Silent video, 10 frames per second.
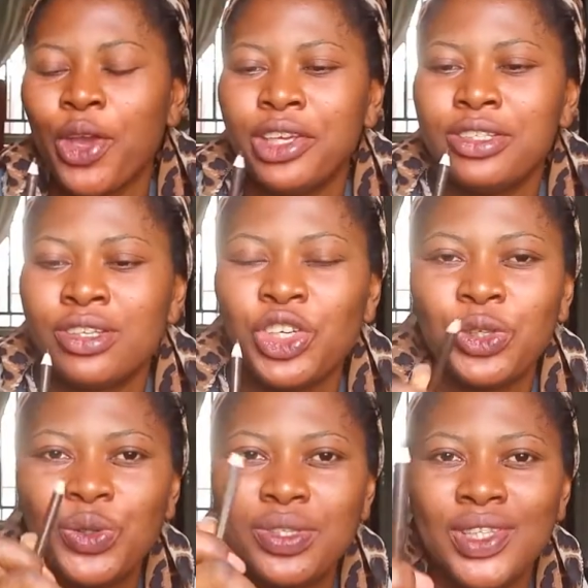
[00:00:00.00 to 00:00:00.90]
going to
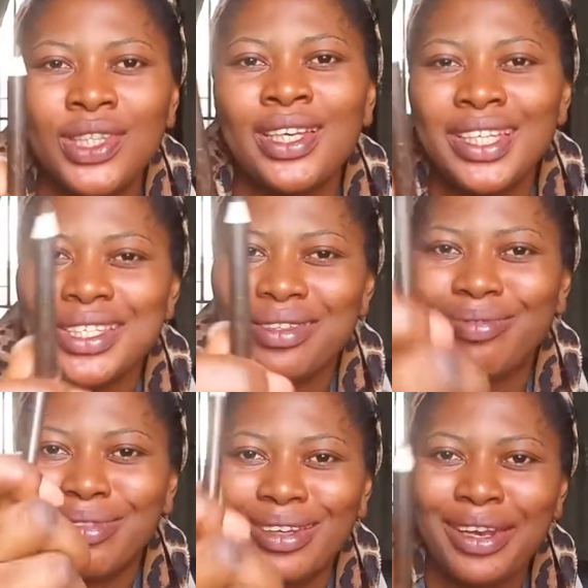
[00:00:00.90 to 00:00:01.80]
use this
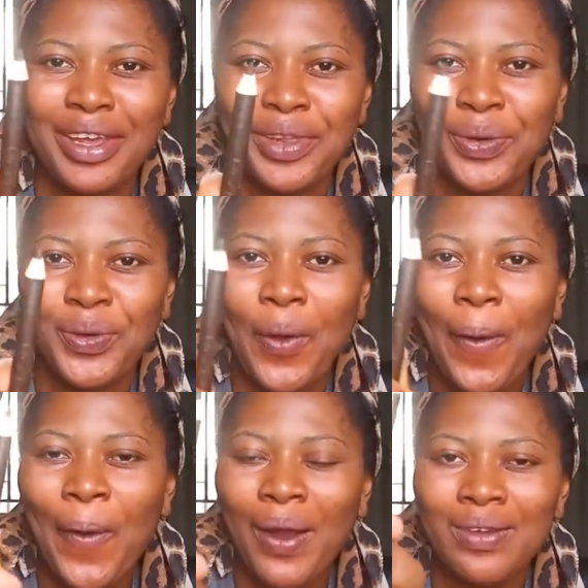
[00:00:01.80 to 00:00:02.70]
little
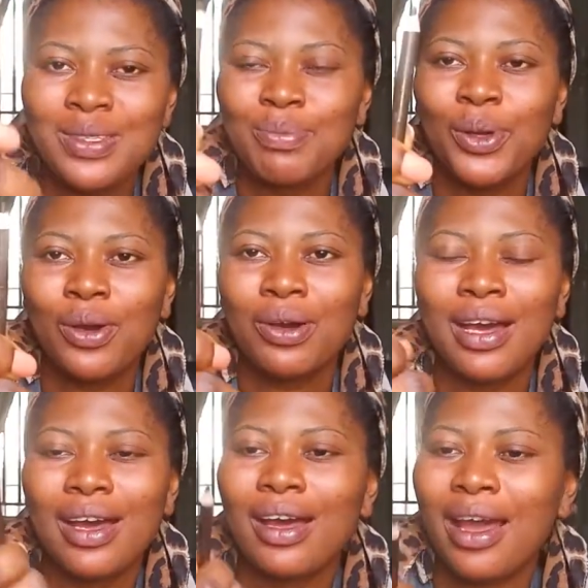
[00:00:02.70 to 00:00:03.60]
or small
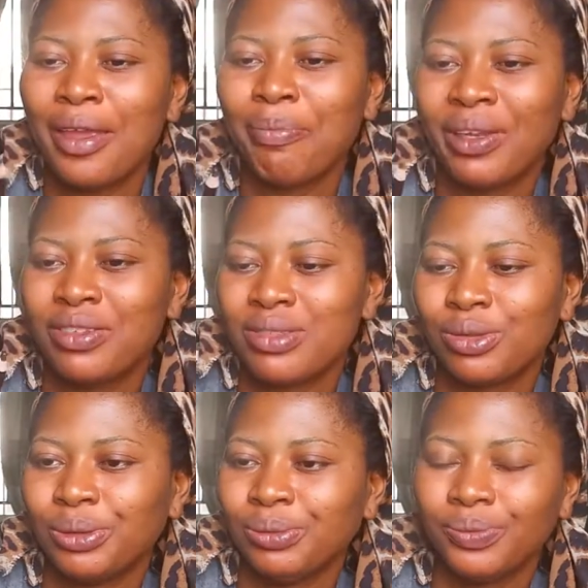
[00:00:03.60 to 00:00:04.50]
eye
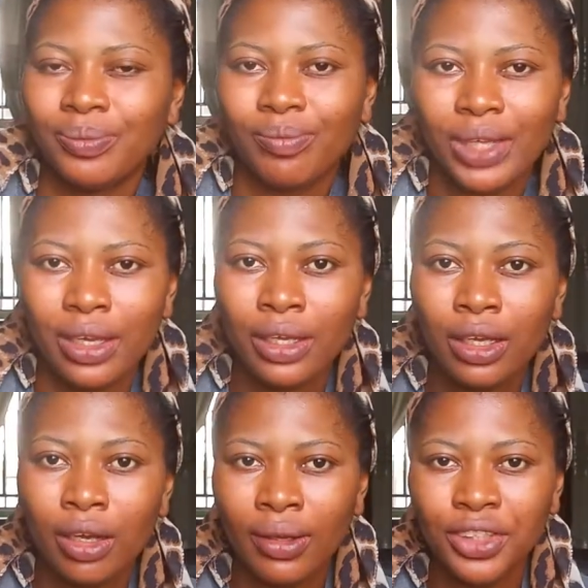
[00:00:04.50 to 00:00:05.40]
pencil
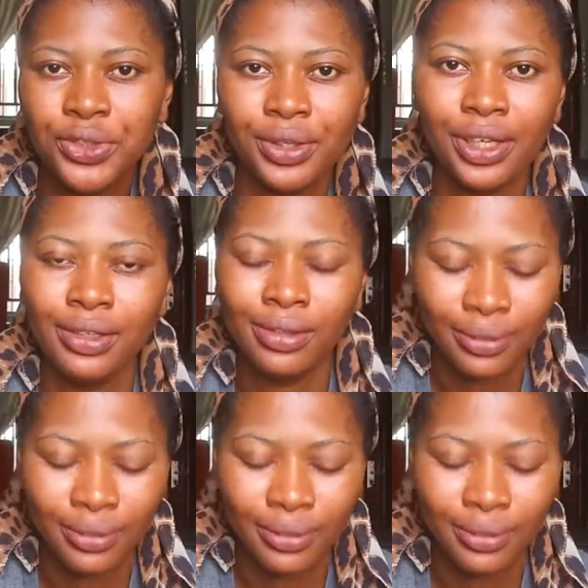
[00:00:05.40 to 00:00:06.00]
in color 3